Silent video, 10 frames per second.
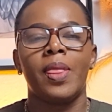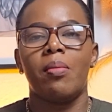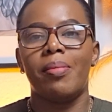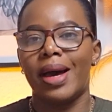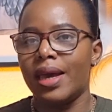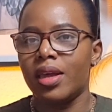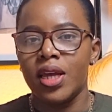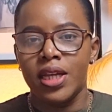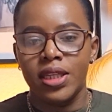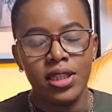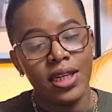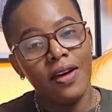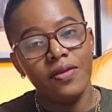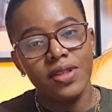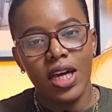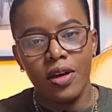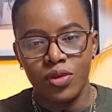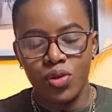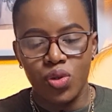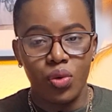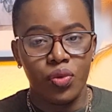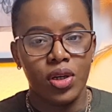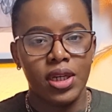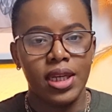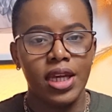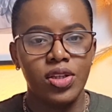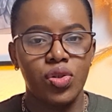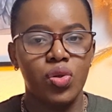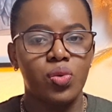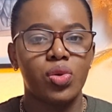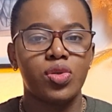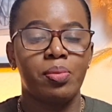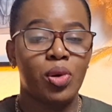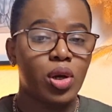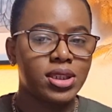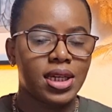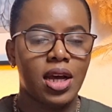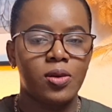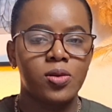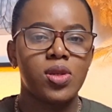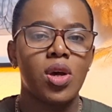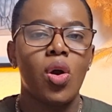by the 11,208 euros blocked account